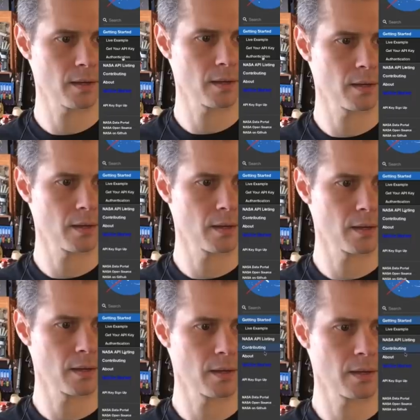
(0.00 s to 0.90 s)

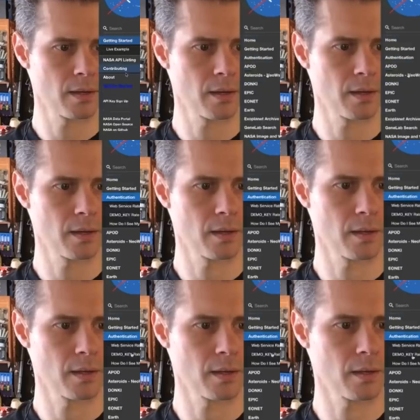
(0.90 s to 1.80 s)

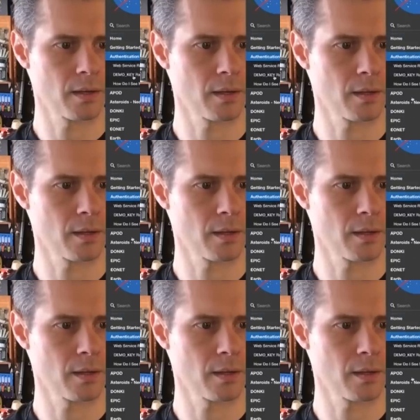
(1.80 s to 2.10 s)
[no speech]